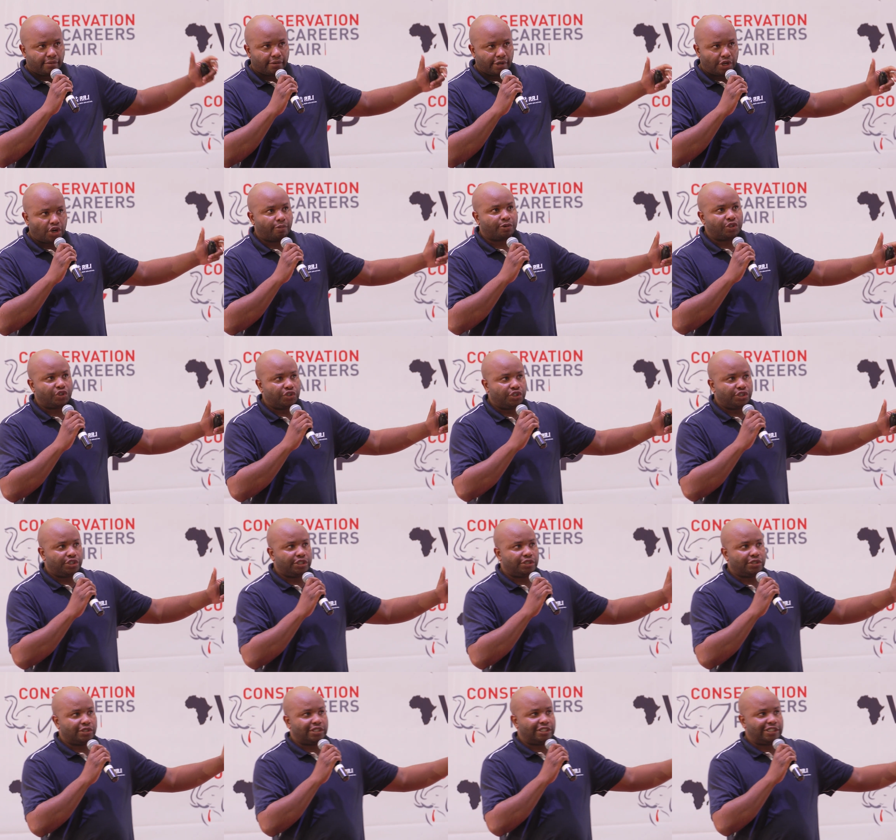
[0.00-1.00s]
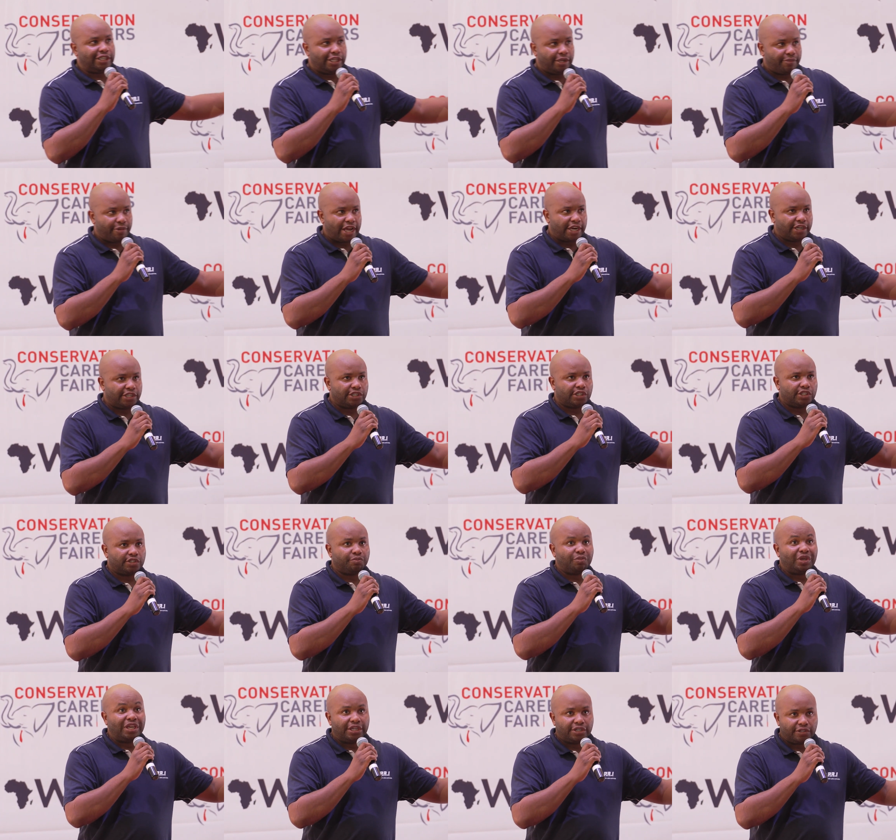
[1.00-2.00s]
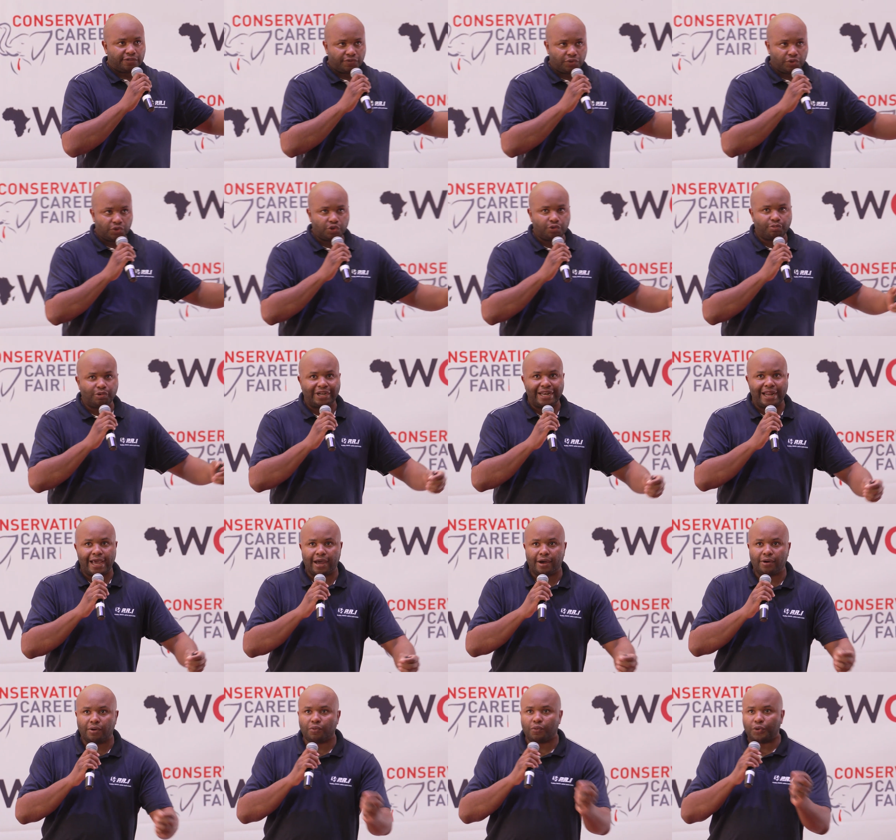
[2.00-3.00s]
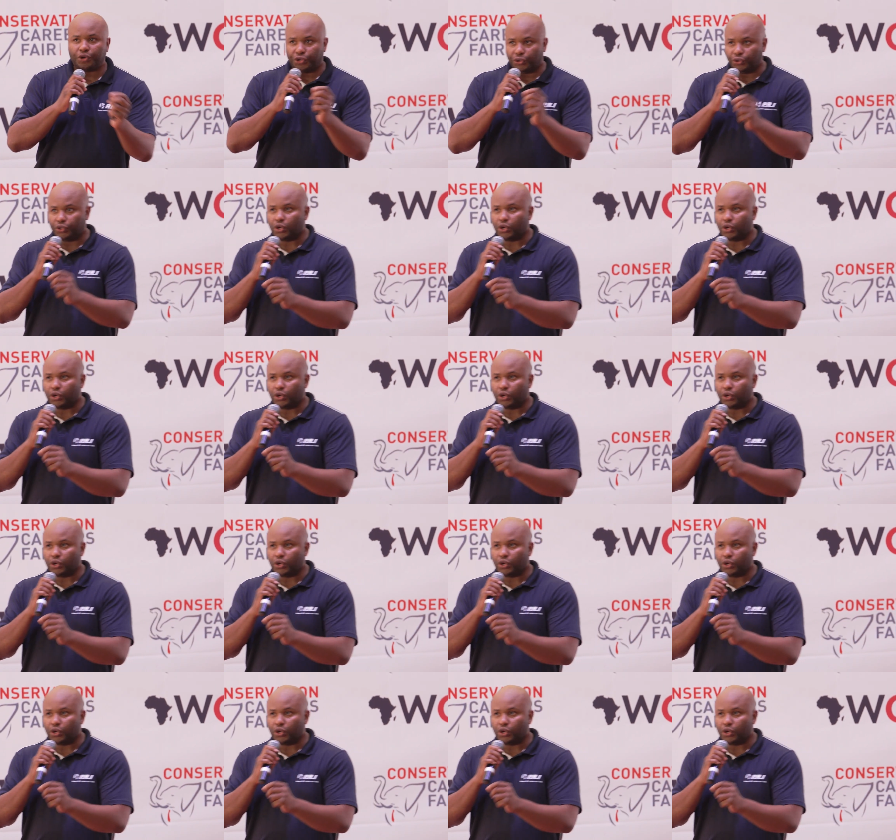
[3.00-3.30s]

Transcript: an opportunity to see the managers, be interviewed, but now when you